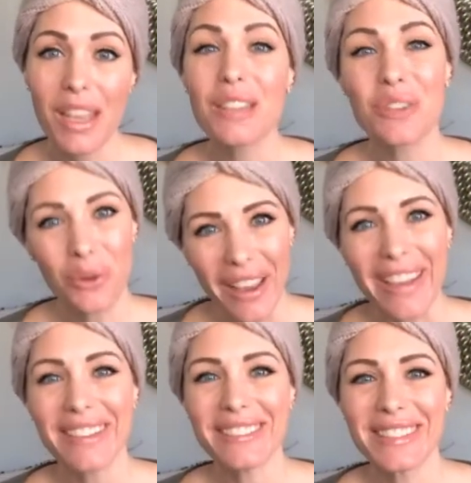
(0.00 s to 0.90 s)
it's
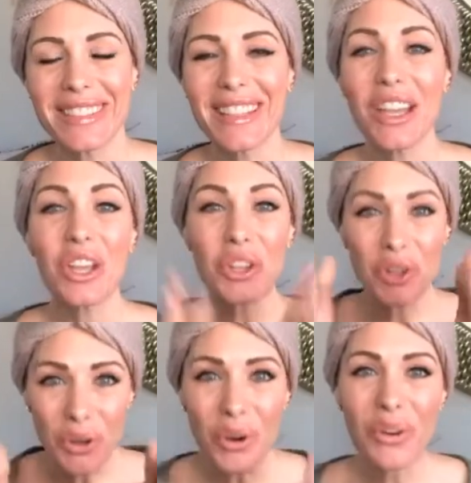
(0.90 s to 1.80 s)
okay.
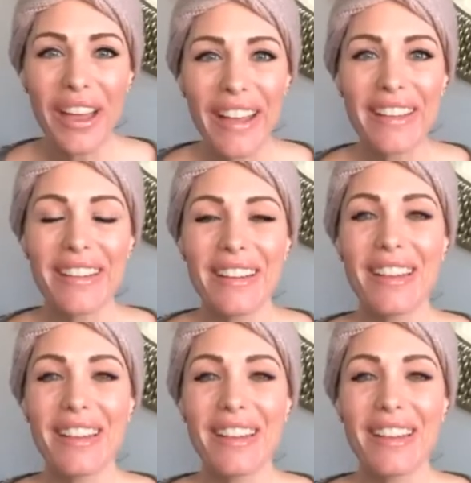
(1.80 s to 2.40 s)
You're okay.